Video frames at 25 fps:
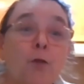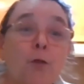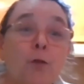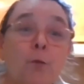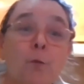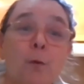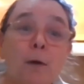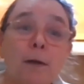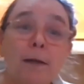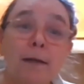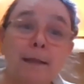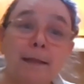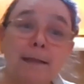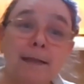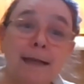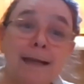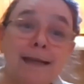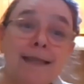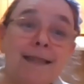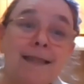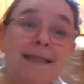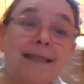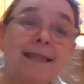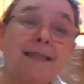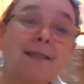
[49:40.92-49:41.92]
So one of the
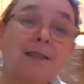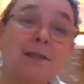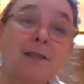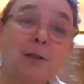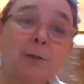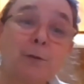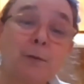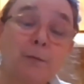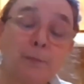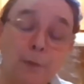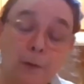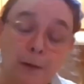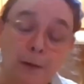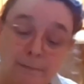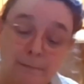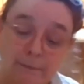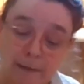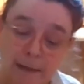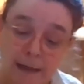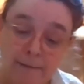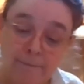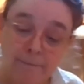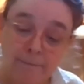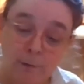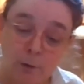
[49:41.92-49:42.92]
nice things to do if you have
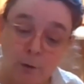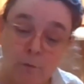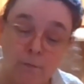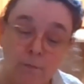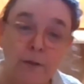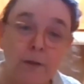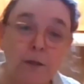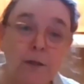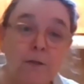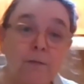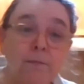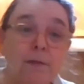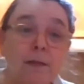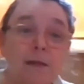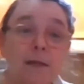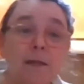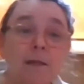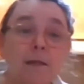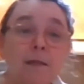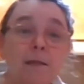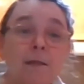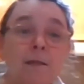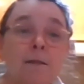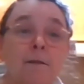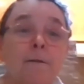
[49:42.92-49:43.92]
leftovers of
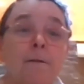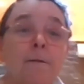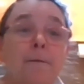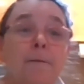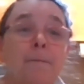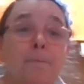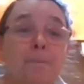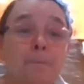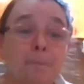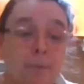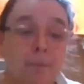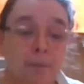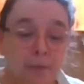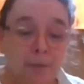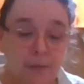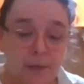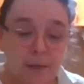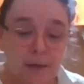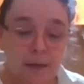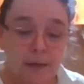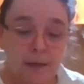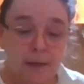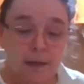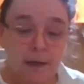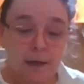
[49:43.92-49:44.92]
this,
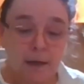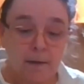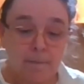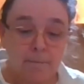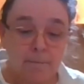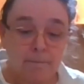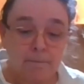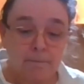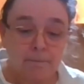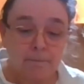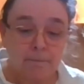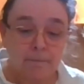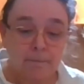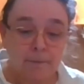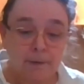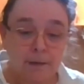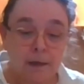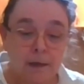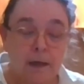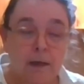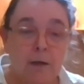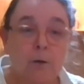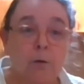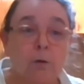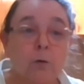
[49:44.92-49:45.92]
the um,
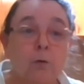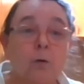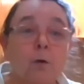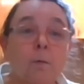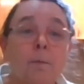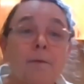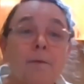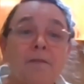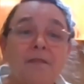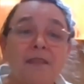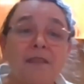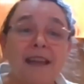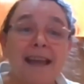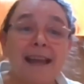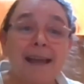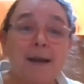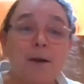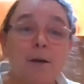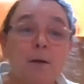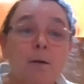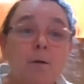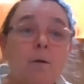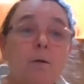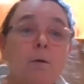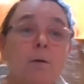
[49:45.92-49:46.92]
the ropa
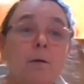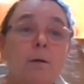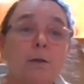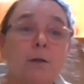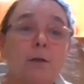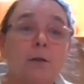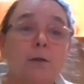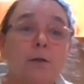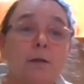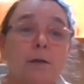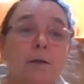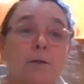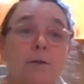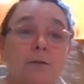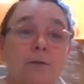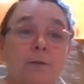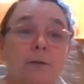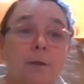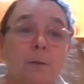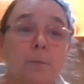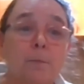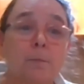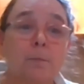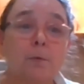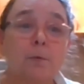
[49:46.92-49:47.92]
viejo, you know, the
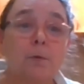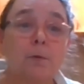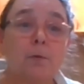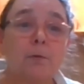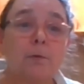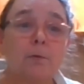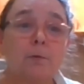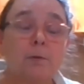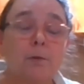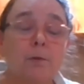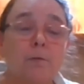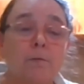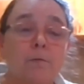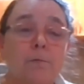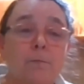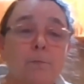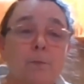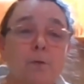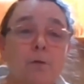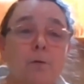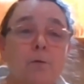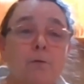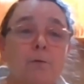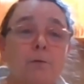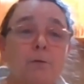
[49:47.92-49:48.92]
the po- sort of
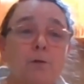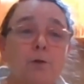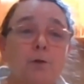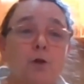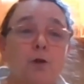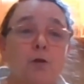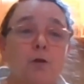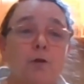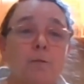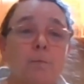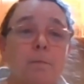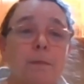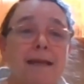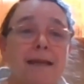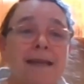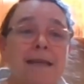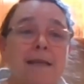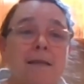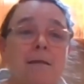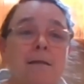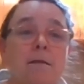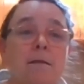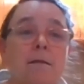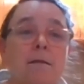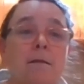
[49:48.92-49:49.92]
pulled cooked meat